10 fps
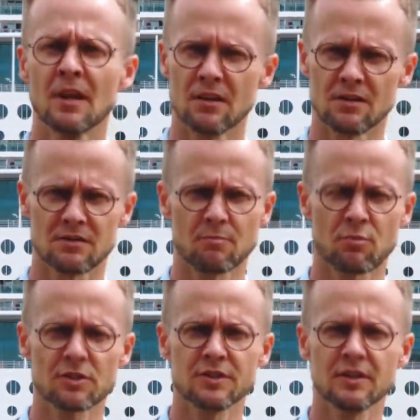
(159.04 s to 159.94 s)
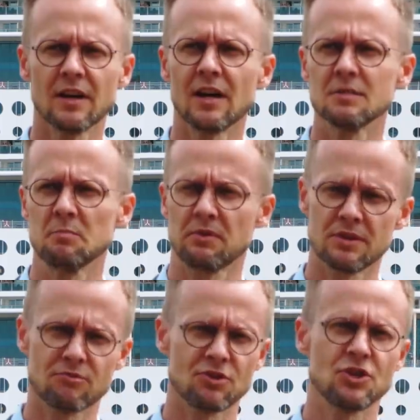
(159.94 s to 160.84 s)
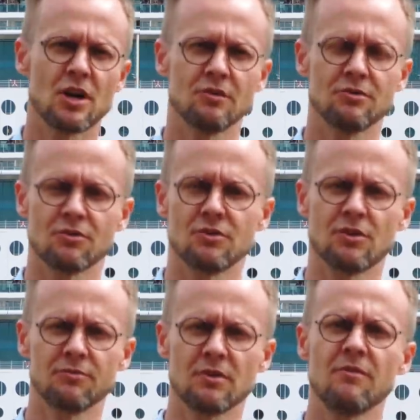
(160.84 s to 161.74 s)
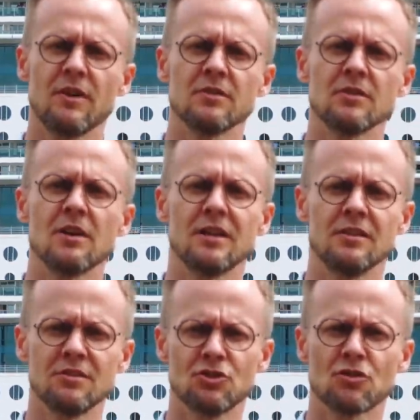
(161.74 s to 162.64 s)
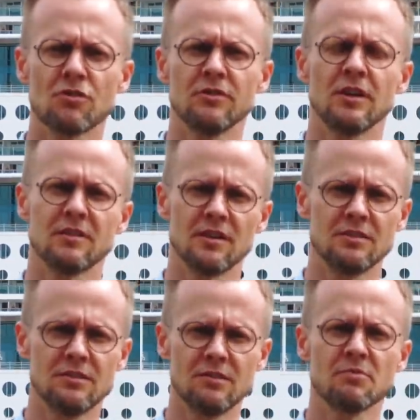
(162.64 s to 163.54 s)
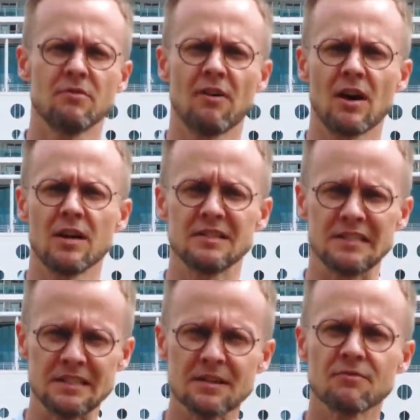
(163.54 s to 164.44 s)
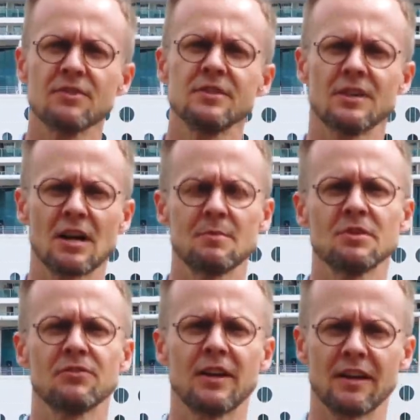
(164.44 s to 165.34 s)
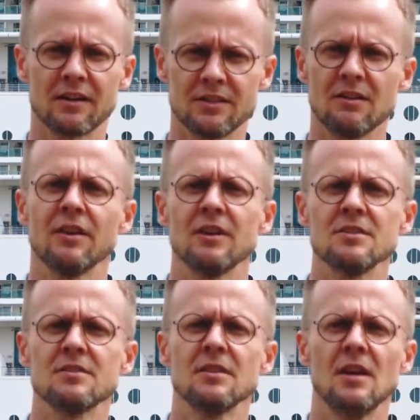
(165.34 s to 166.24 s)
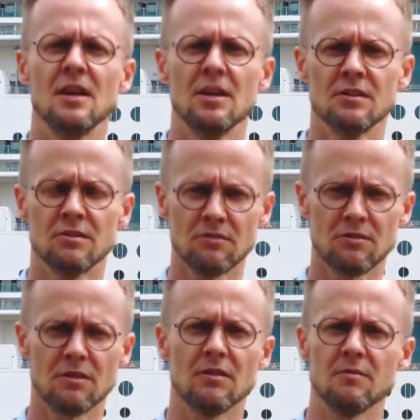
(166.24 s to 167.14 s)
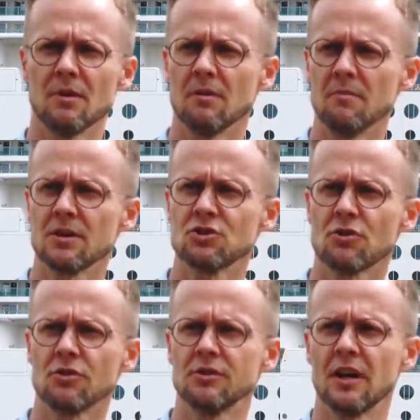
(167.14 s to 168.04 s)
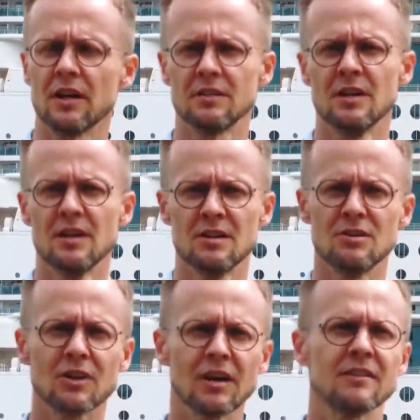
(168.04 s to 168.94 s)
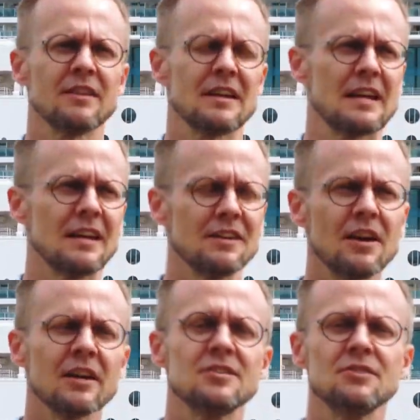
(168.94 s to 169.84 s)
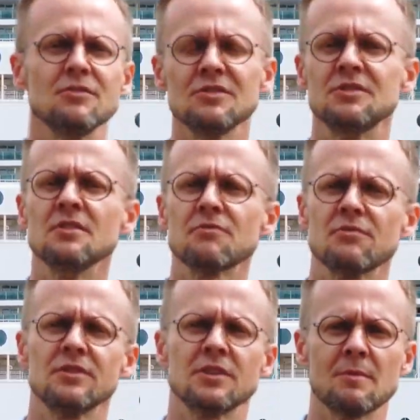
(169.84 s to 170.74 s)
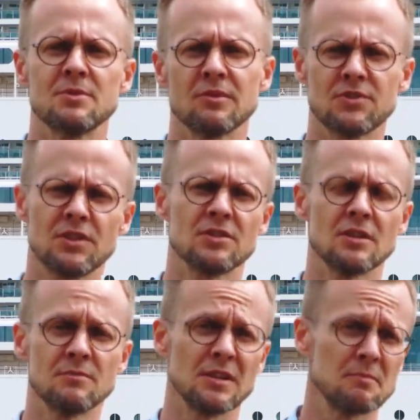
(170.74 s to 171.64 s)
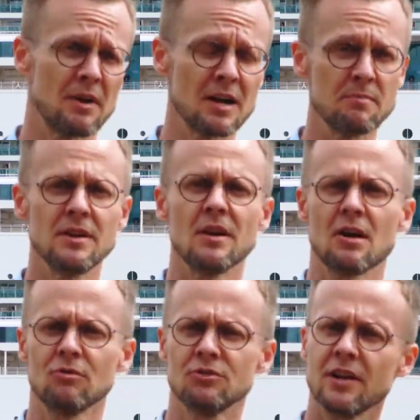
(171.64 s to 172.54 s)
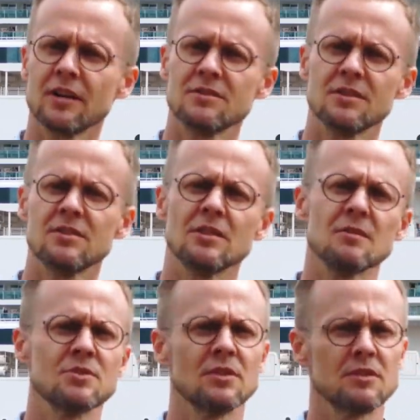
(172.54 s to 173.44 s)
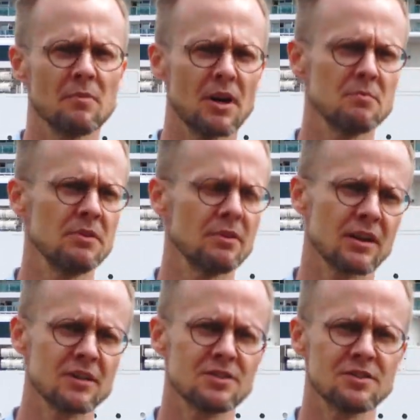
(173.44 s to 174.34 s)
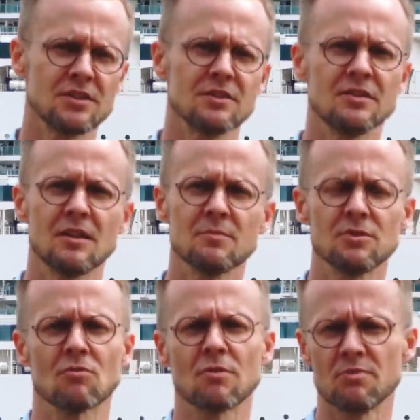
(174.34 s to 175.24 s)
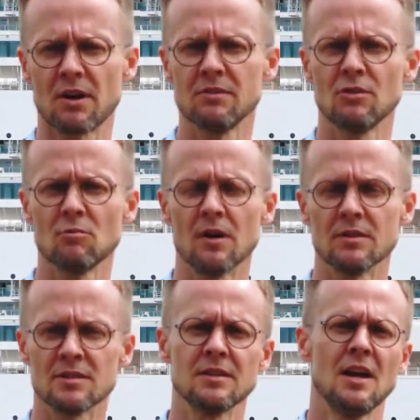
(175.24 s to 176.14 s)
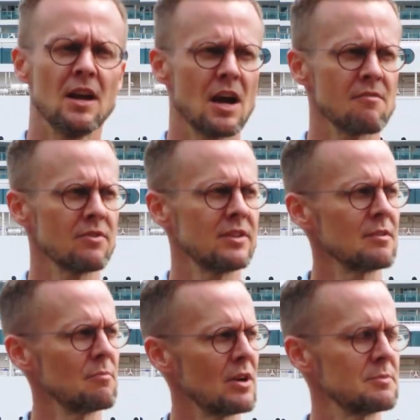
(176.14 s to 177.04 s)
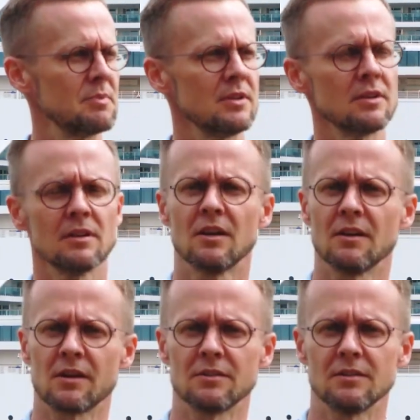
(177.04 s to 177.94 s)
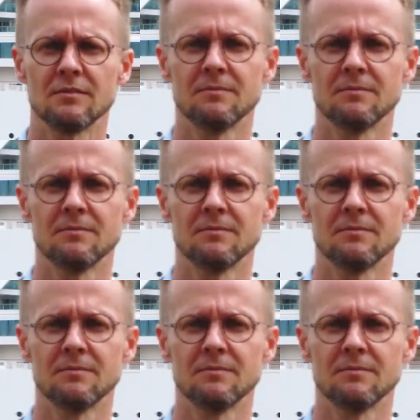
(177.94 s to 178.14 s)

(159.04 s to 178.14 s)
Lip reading: is supporting that, please reach out to your software vendor and ensure that they do provide different types of connectivities to make sure that you can connect to different types of systems. That might be outdated systems, that might be legacy systems, or brand new ones. Everything must be connected.